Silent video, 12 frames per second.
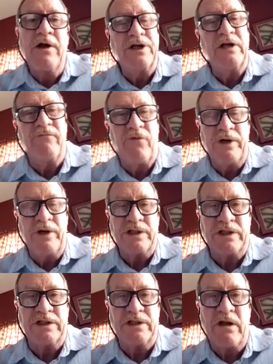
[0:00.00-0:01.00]
did
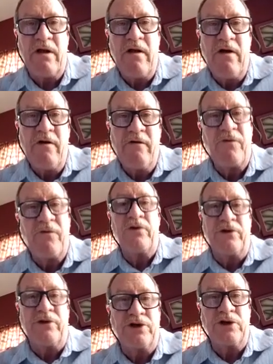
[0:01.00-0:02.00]
voices
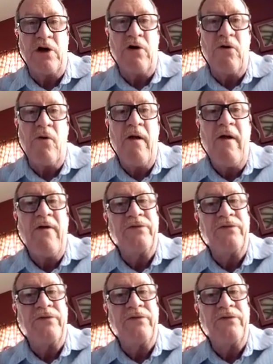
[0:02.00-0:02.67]
for the show,